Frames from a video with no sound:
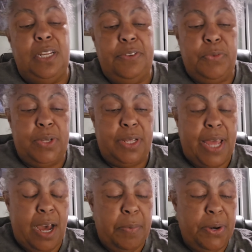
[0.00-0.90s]
lived
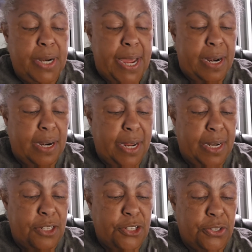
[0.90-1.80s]
with Albert and
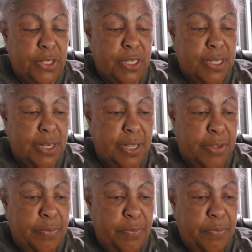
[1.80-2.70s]
Adelaide in Jersey
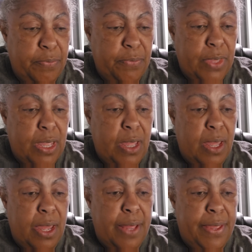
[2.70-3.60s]
City,
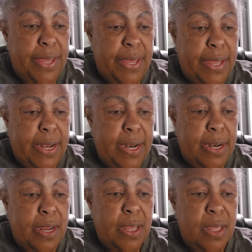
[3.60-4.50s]
and
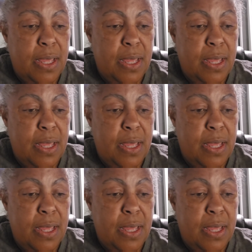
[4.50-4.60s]
then